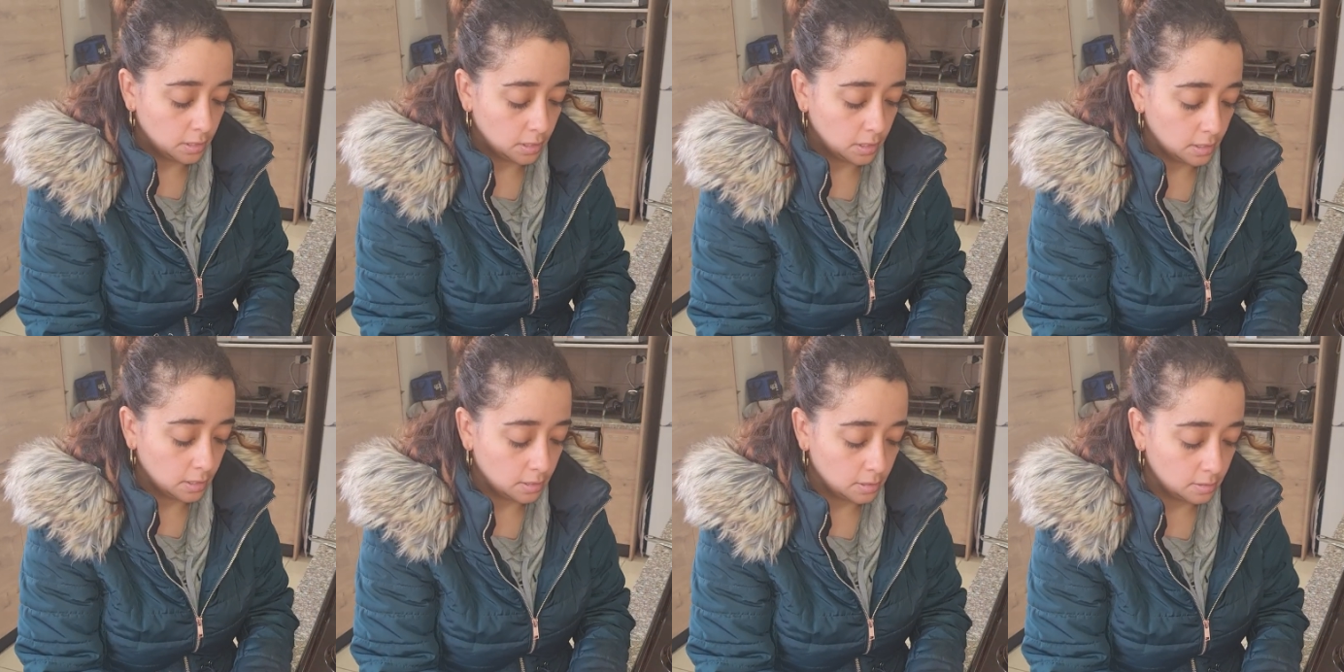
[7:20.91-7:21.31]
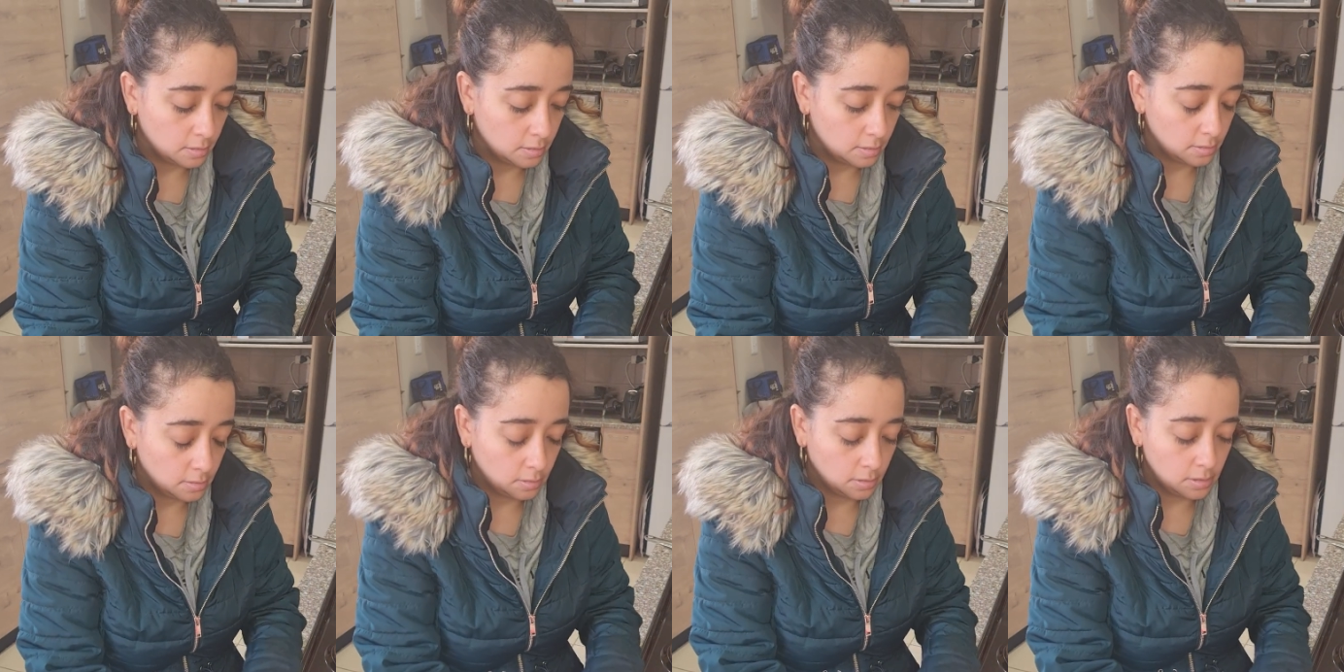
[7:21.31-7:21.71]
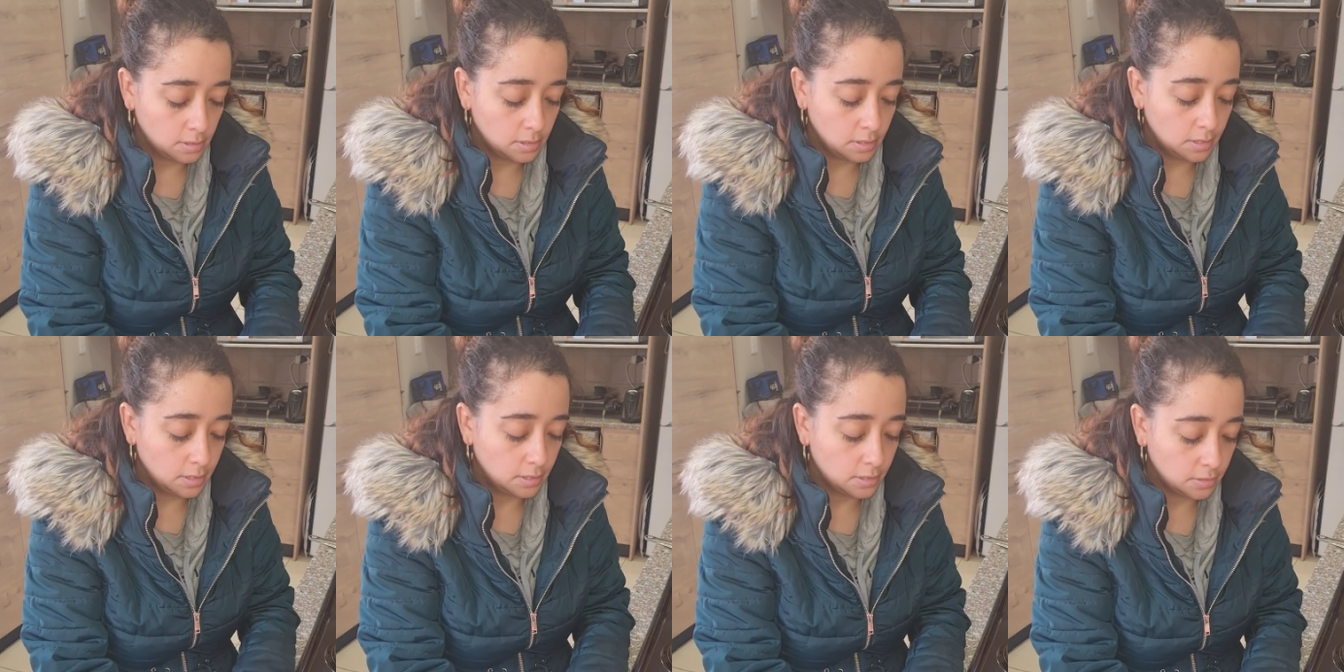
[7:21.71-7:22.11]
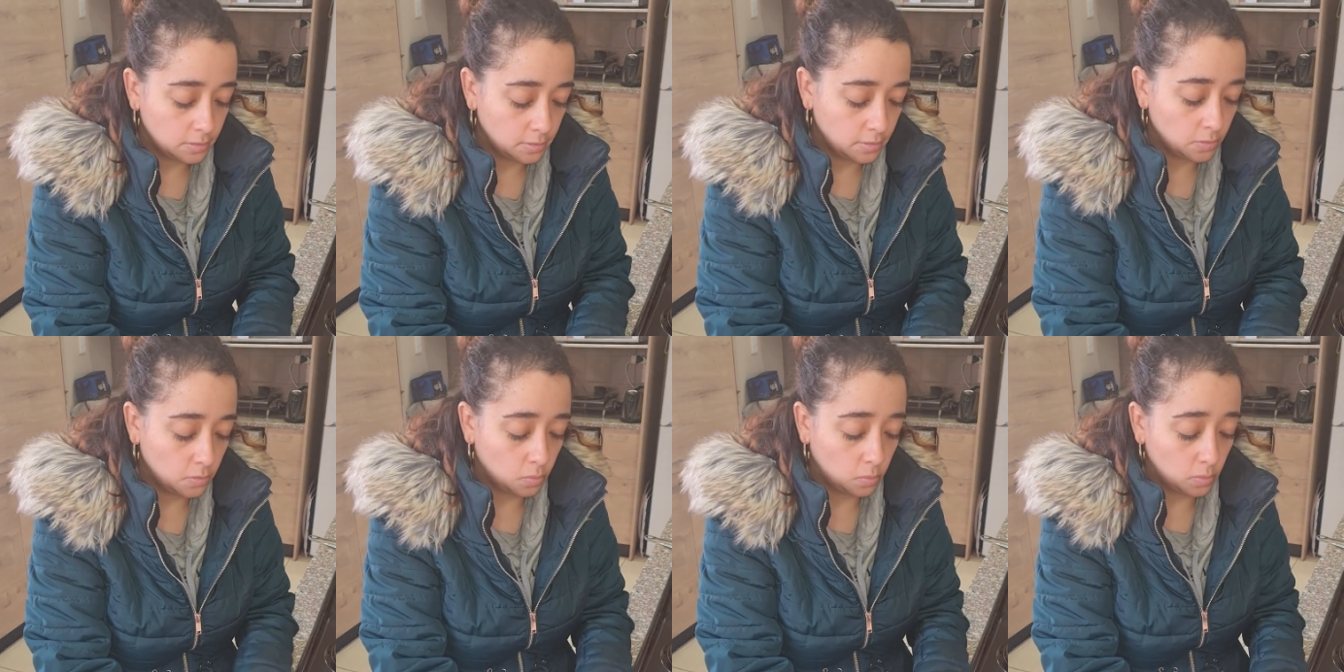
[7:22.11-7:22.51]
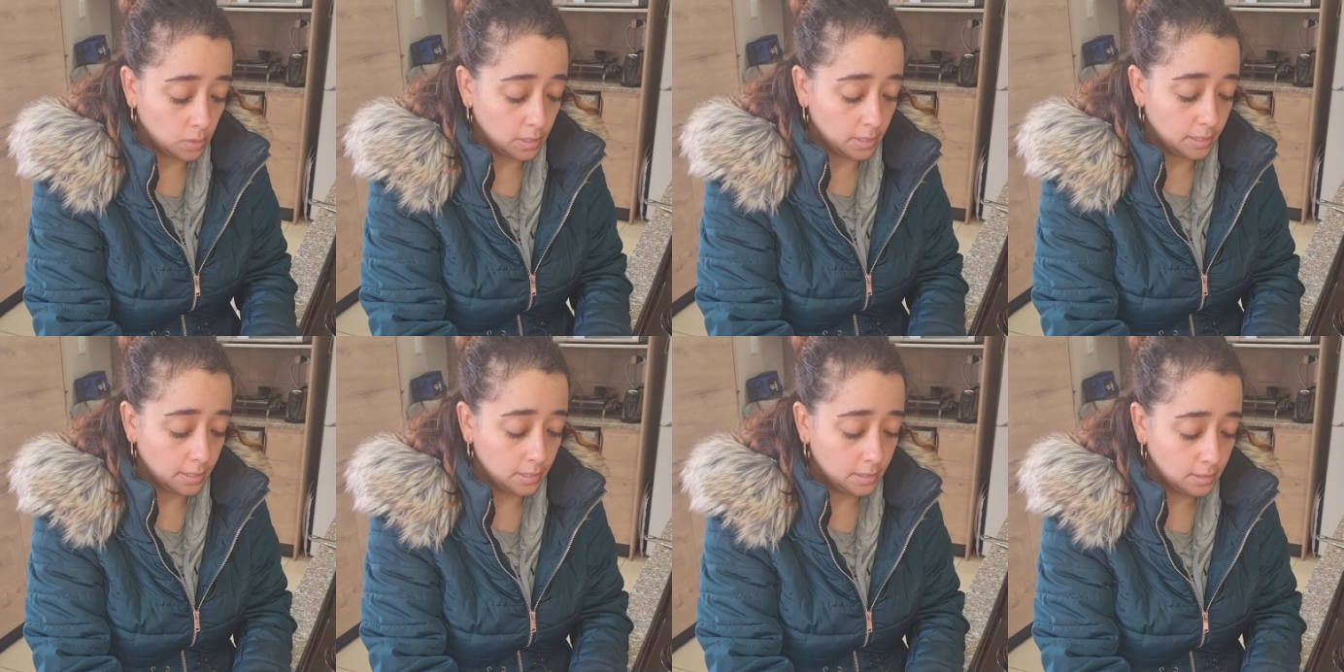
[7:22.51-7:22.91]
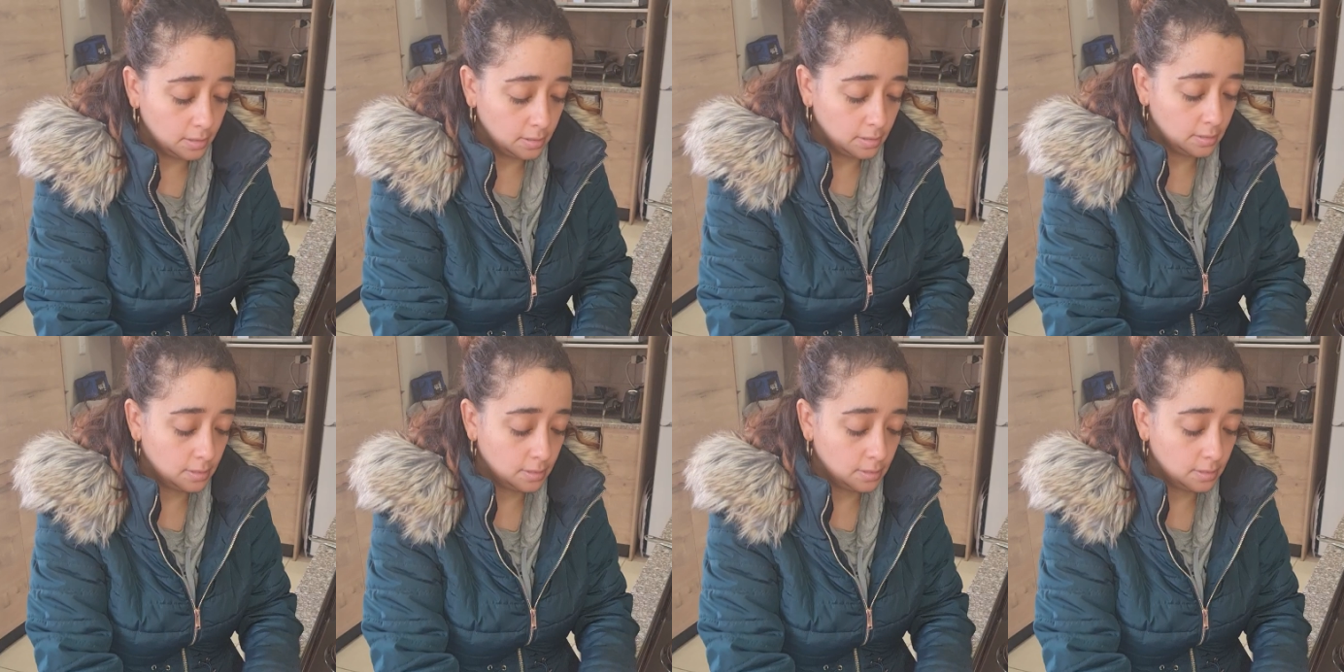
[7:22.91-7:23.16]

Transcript: and I honestly don't know why.